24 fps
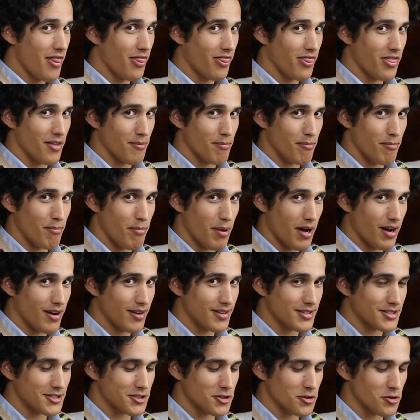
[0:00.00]
The
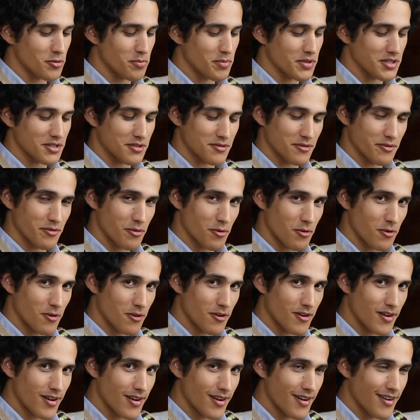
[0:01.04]
bug soup is
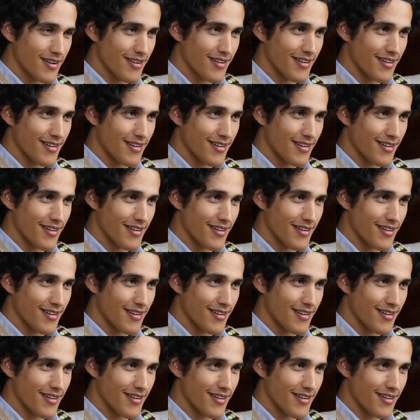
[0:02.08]
for